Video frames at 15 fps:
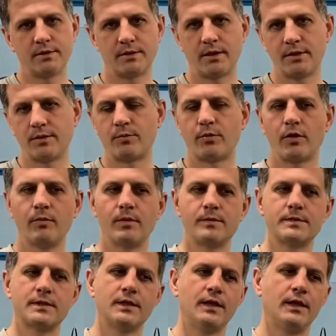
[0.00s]
other
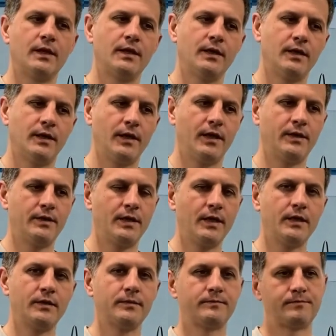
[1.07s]
problems. And
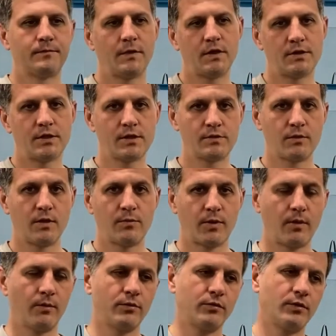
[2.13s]
then that's one
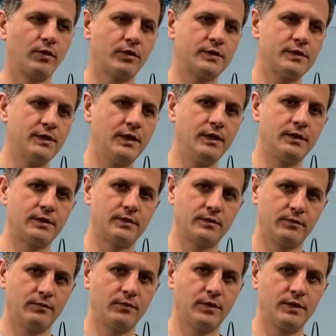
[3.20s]
problem. You will not see it
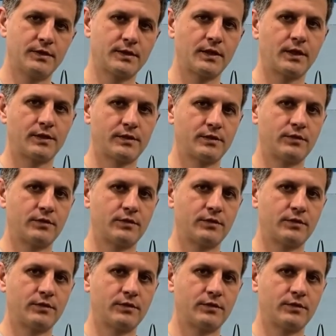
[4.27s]
when it starts